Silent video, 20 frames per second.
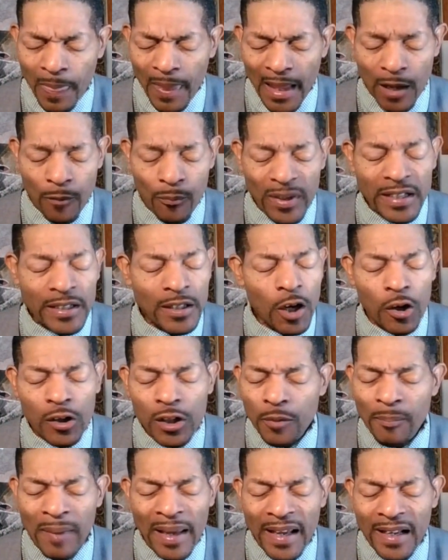And we know
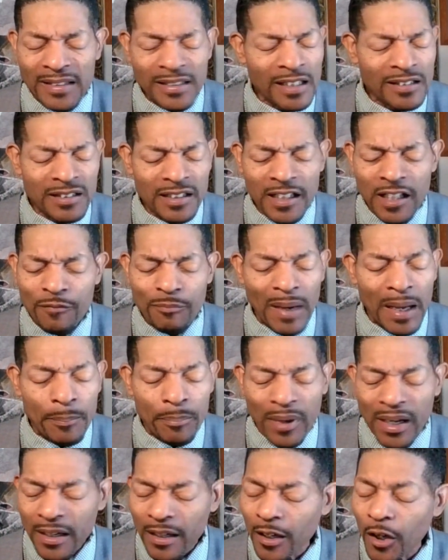that man doesn't live by
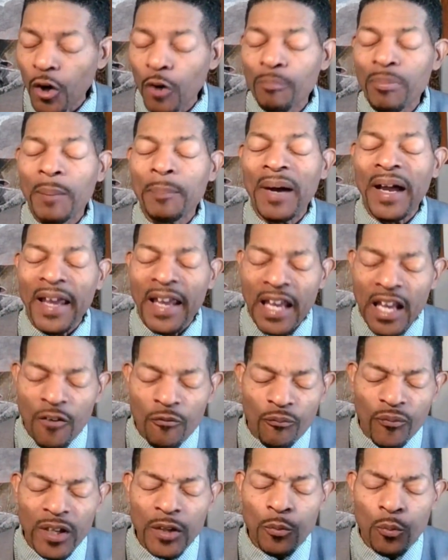bread alone, but by
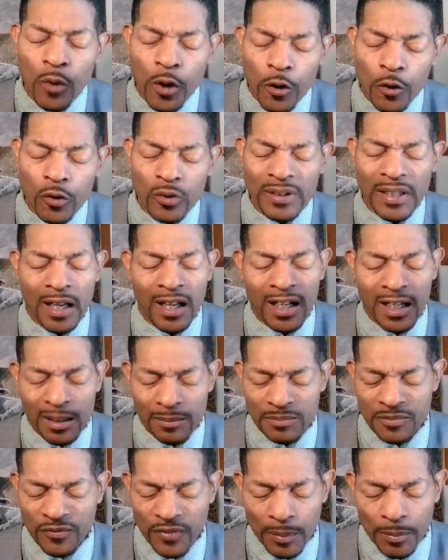every word that
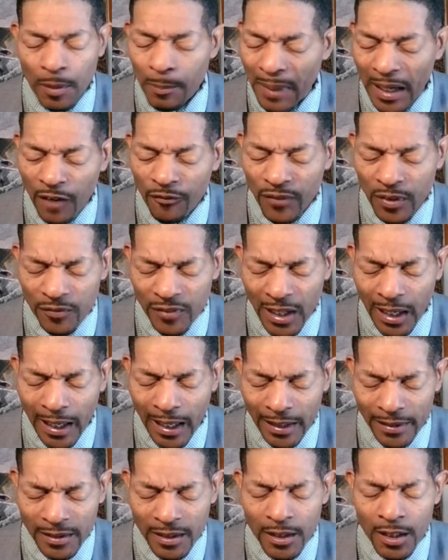comes from the mouth of
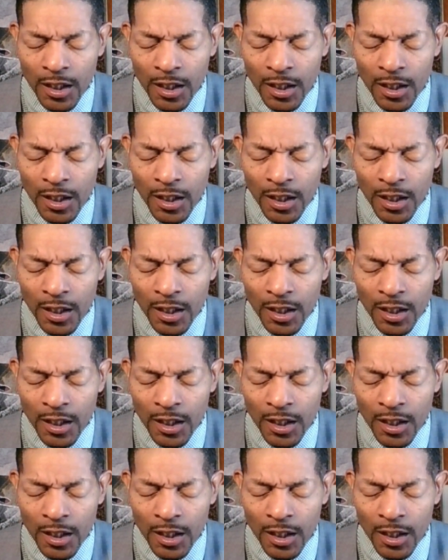God.